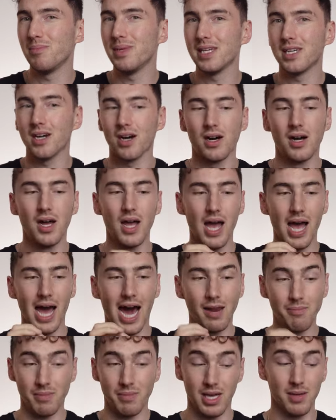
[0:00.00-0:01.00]
Omega,
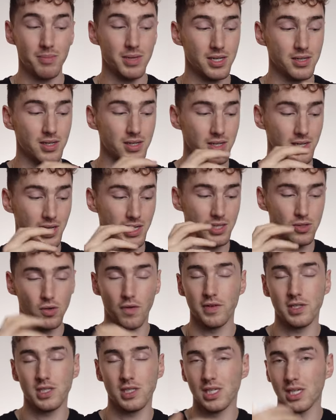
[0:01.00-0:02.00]
and my Omega is
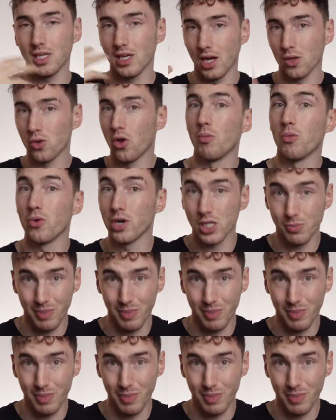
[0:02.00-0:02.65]
obviously a lot more